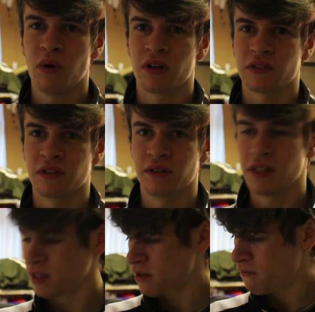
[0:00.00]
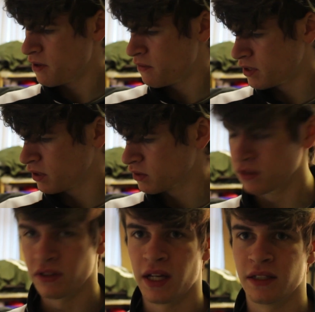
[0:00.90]
works. If it
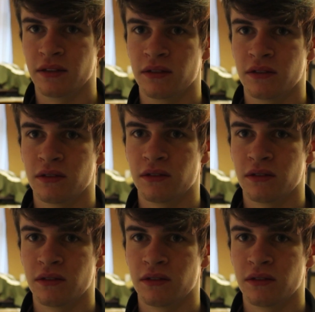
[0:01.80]
doesn't, then